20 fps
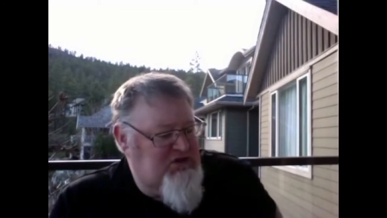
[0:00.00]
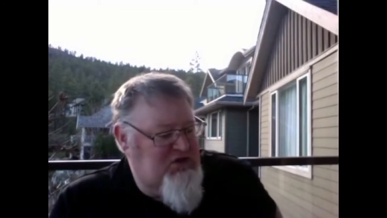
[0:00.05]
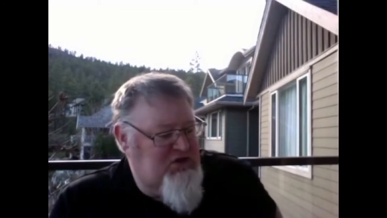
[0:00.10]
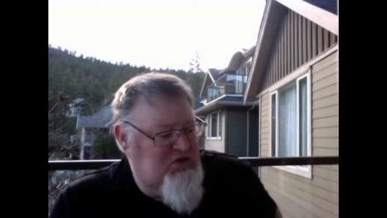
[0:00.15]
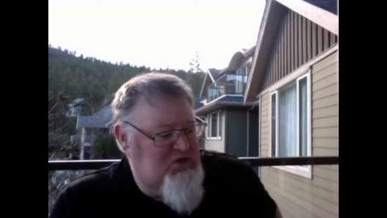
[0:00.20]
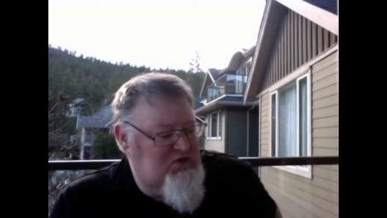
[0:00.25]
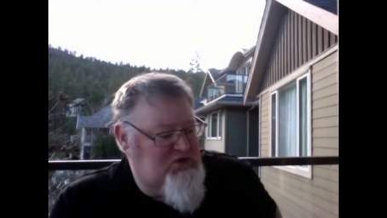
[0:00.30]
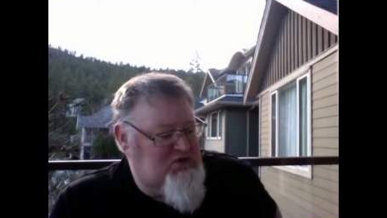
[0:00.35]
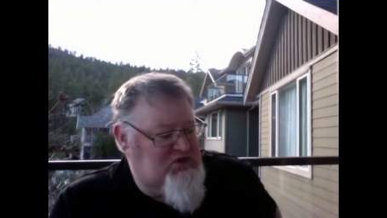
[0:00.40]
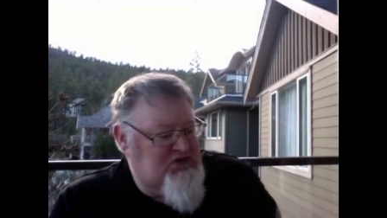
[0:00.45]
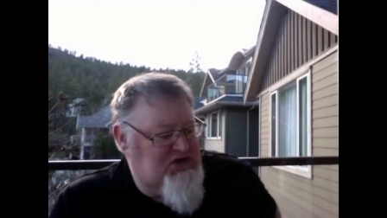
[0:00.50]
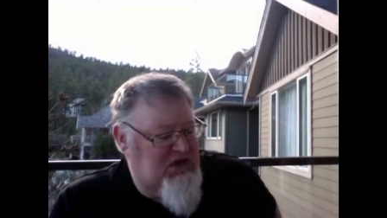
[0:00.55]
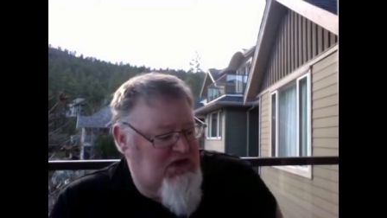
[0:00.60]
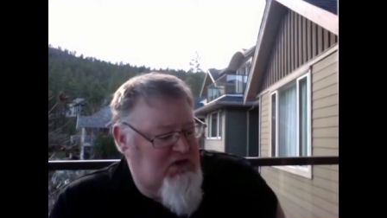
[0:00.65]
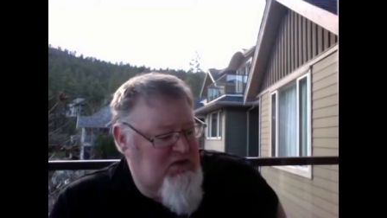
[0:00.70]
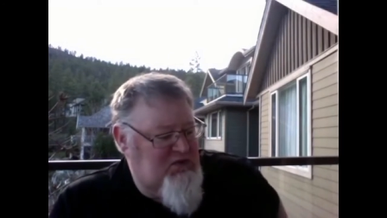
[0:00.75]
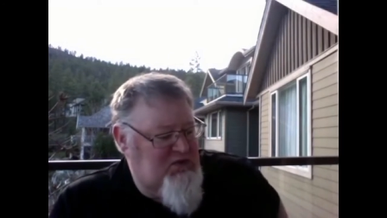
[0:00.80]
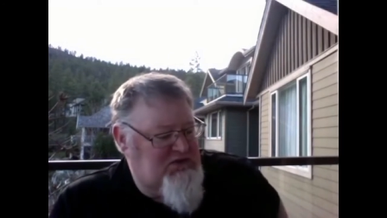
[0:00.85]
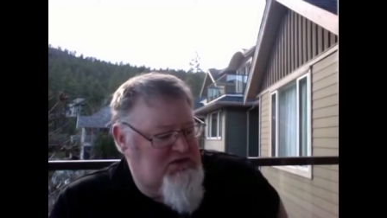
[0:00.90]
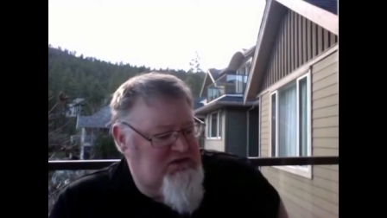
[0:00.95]
whose son
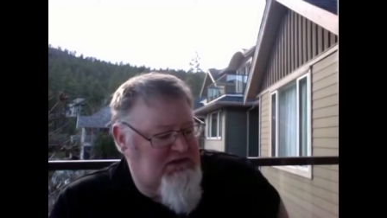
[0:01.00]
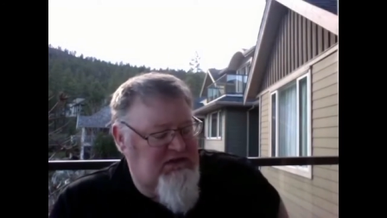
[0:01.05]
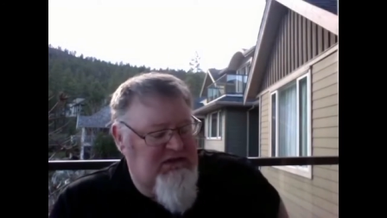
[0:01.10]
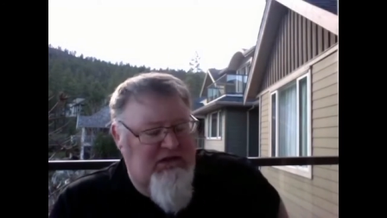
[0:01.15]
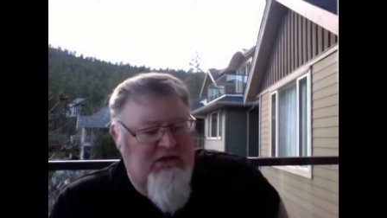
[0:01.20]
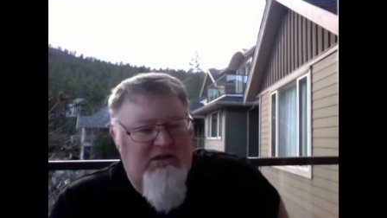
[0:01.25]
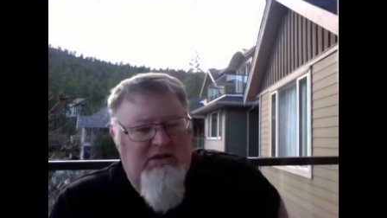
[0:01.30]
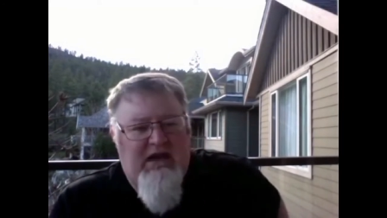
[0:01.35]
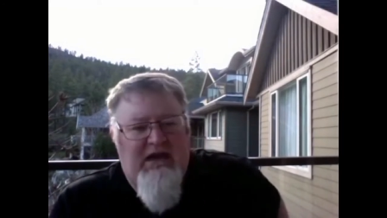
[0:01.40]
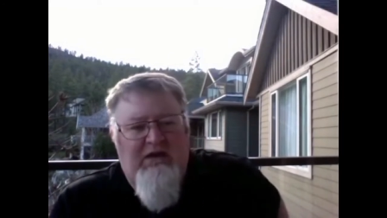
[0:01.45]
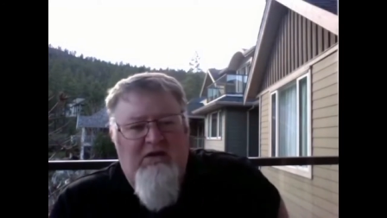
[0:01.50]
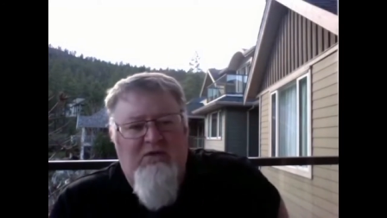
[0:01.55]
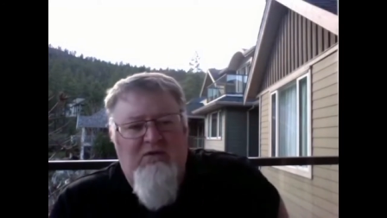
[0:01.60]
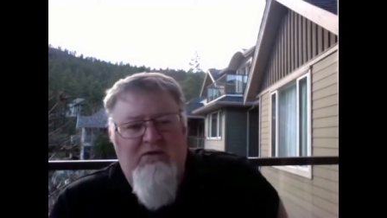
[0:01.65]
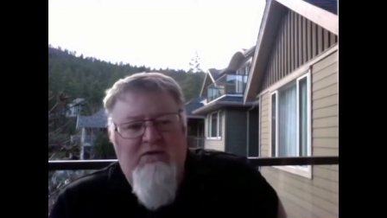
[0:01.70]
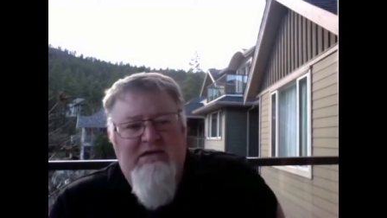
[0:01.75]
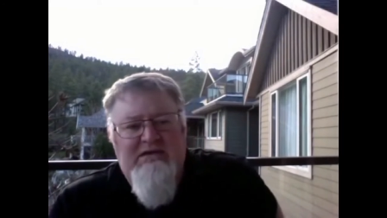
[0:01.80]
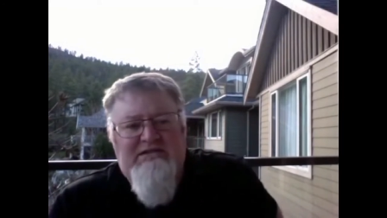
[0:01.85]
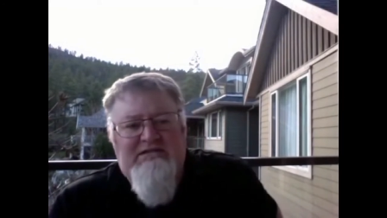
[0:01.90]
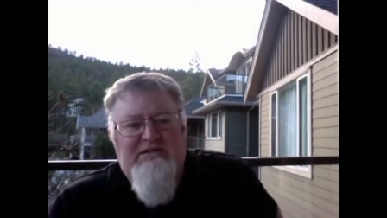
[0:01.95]
was ill. Now
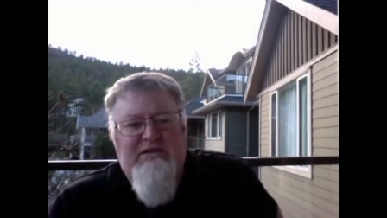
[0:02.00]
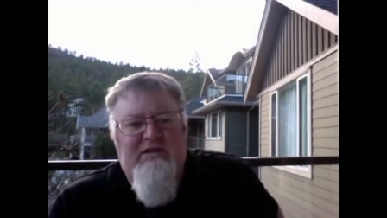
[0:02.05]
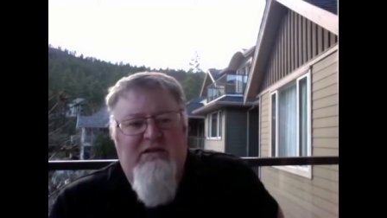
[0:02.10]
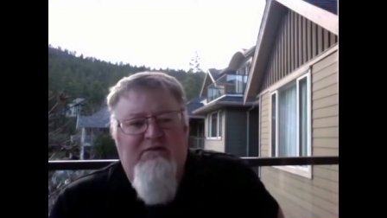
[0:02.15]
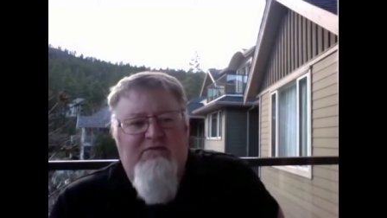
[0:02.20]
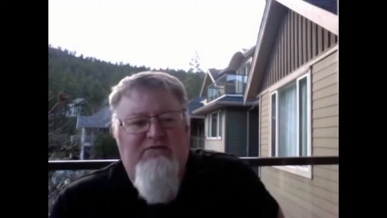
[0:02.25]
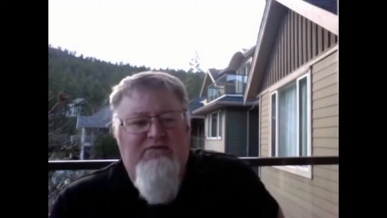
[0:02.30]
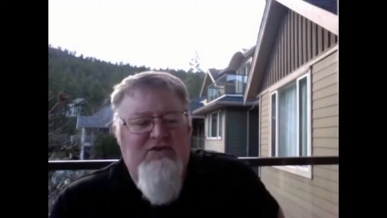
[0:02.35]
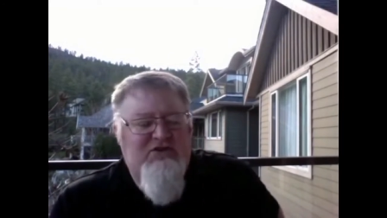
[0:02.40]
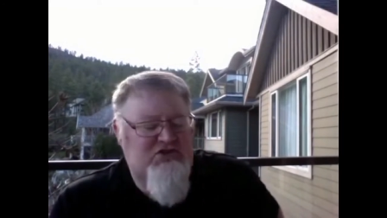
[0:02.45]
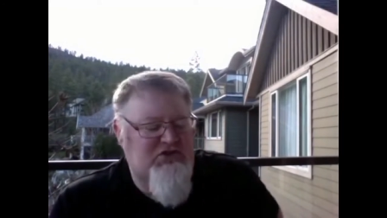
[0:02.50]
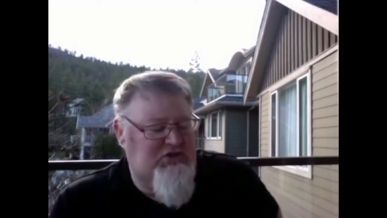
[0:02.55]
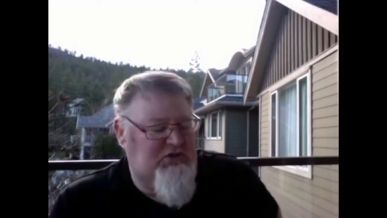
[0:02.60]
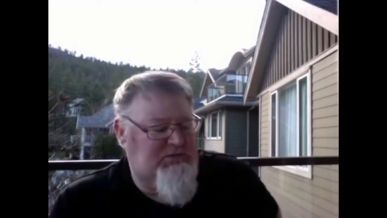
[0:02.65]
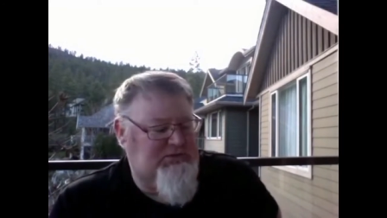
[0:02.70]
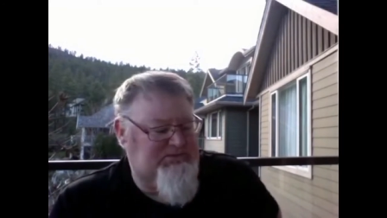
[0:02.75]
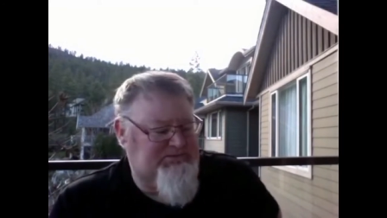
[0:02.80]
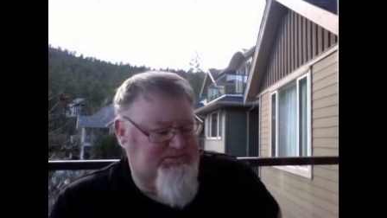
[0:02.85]
this official,